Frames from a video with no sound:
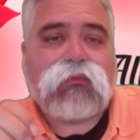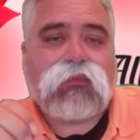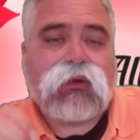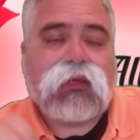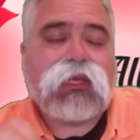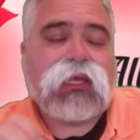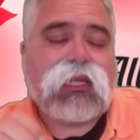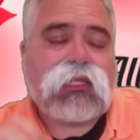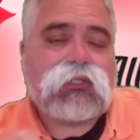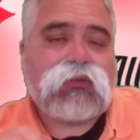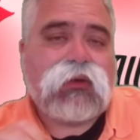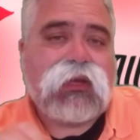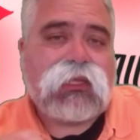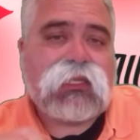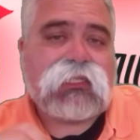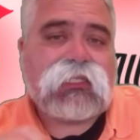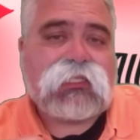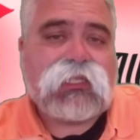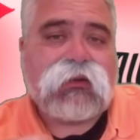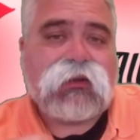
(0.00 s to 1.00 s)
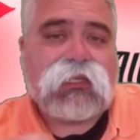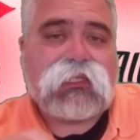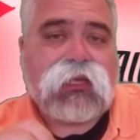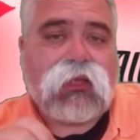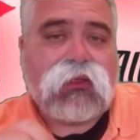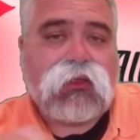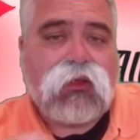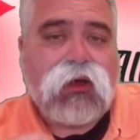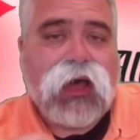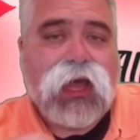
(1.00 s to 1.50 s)
really enjoying this series a
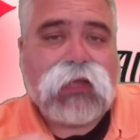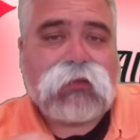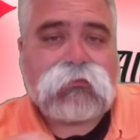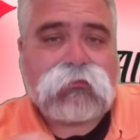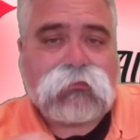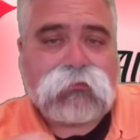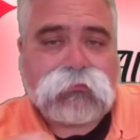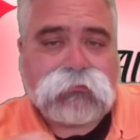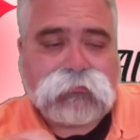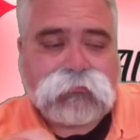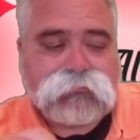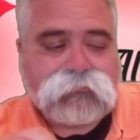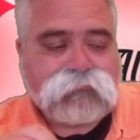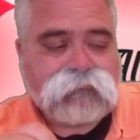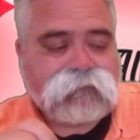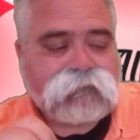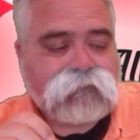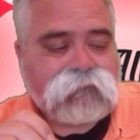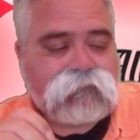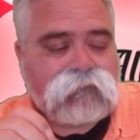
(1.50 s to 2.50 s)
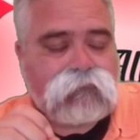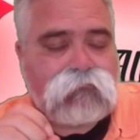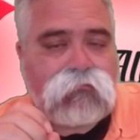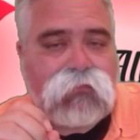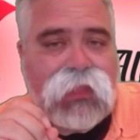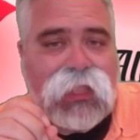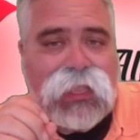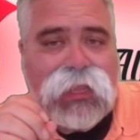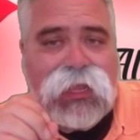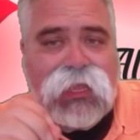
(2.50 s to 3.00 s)
lot.
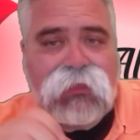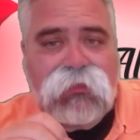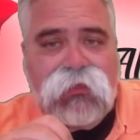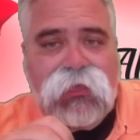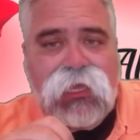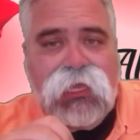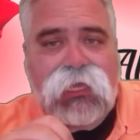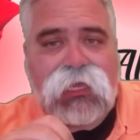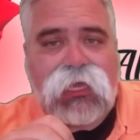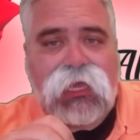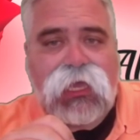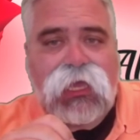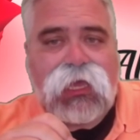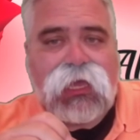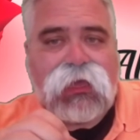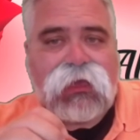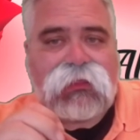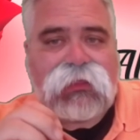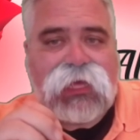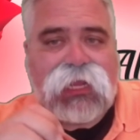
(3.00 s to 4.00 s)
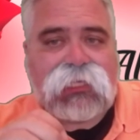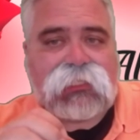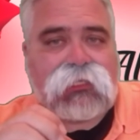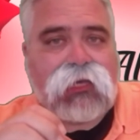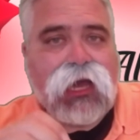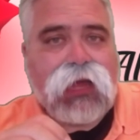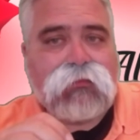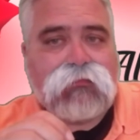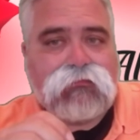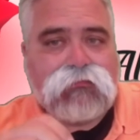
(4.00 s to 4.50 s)
And I think that it's
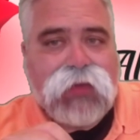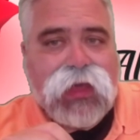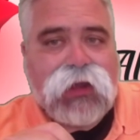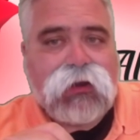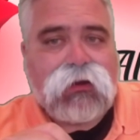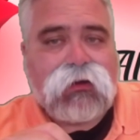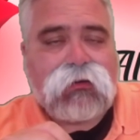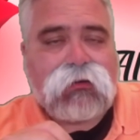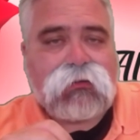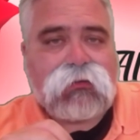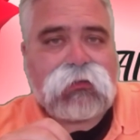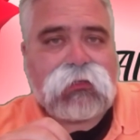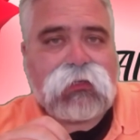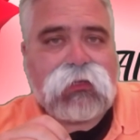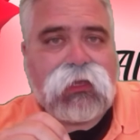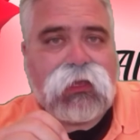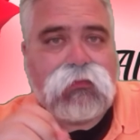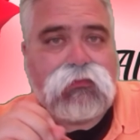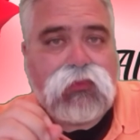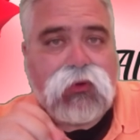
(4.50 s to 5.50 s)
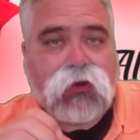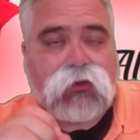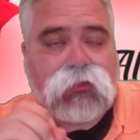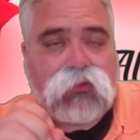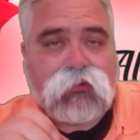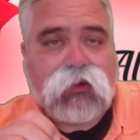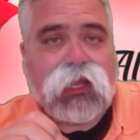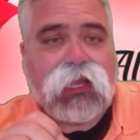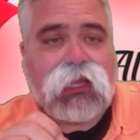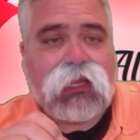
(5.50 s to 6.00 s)
gotten better in book
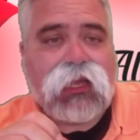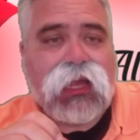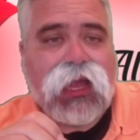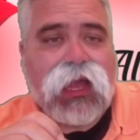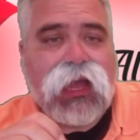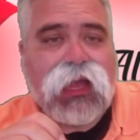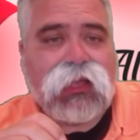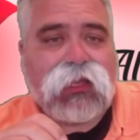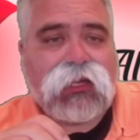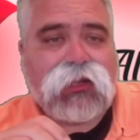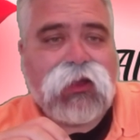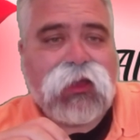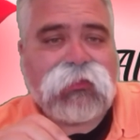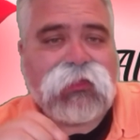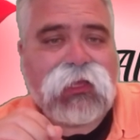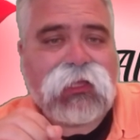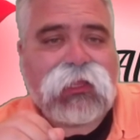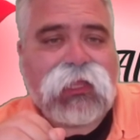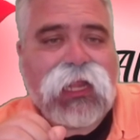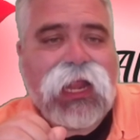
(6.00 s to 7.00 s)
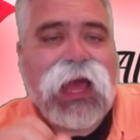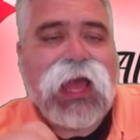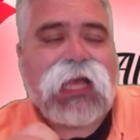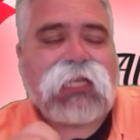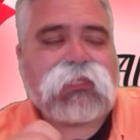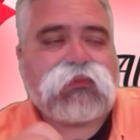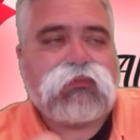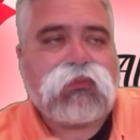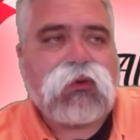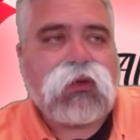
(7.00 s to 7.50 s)
three. I think the
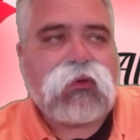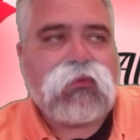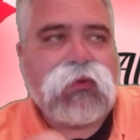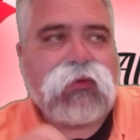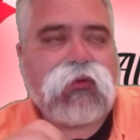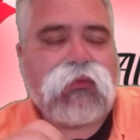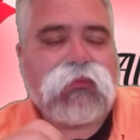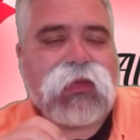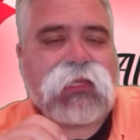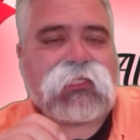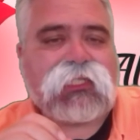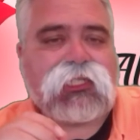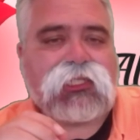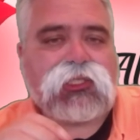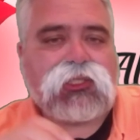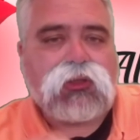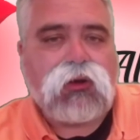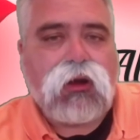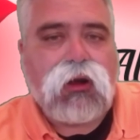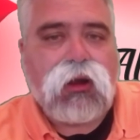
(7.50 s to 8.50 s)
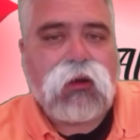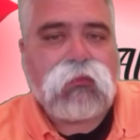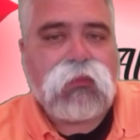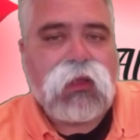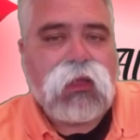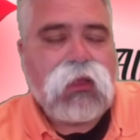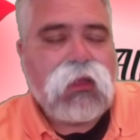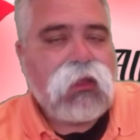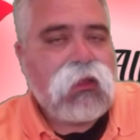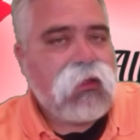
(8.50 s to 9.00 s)
last book we were missing charm
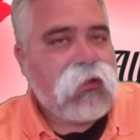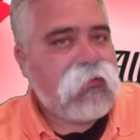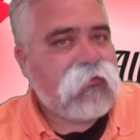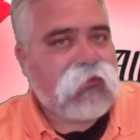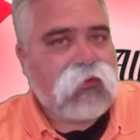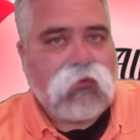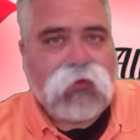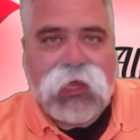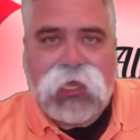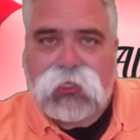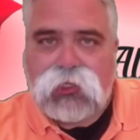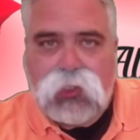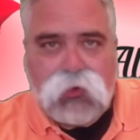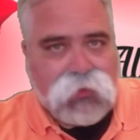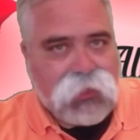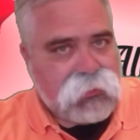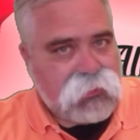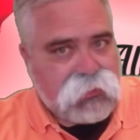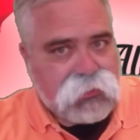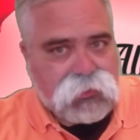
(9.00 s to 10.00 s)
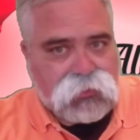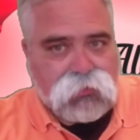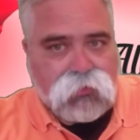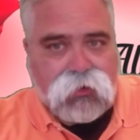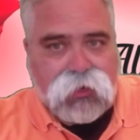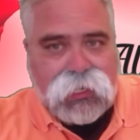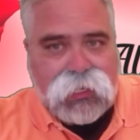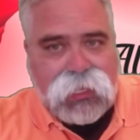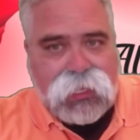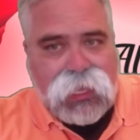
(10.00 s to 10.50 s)
for way too much of the
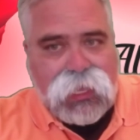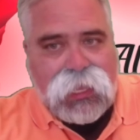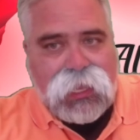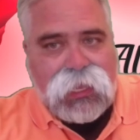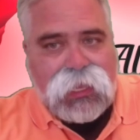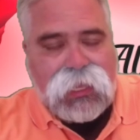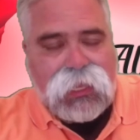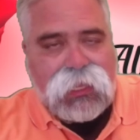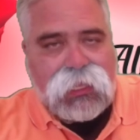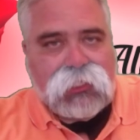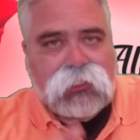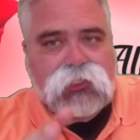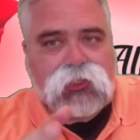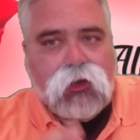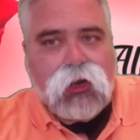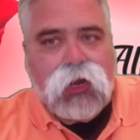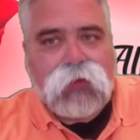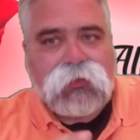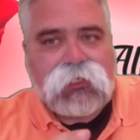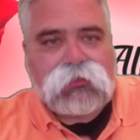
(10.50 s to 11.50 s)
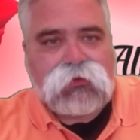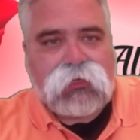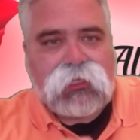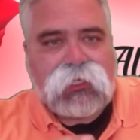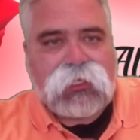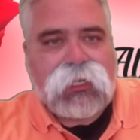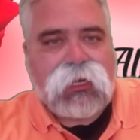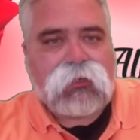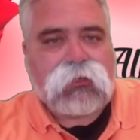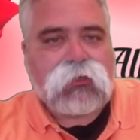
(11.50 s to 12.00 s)
story. And Charm is one of
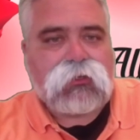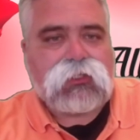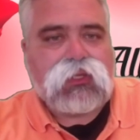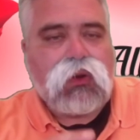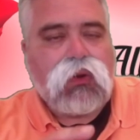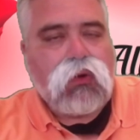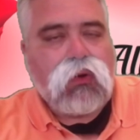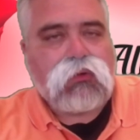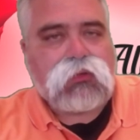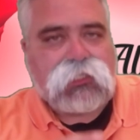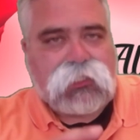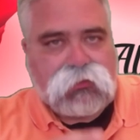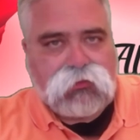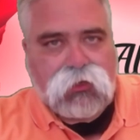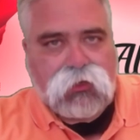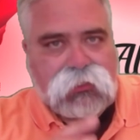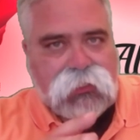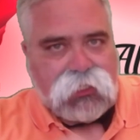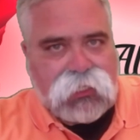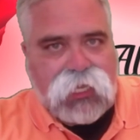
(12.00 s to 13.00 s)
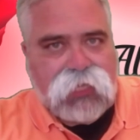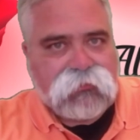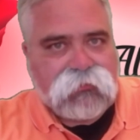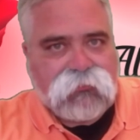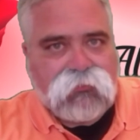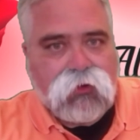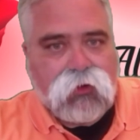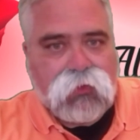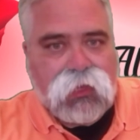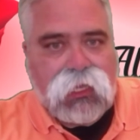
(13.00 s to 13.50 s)
the characters who holds the book together
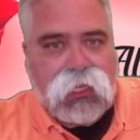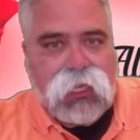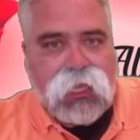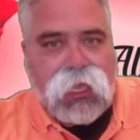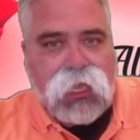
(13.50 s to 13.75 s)
for me.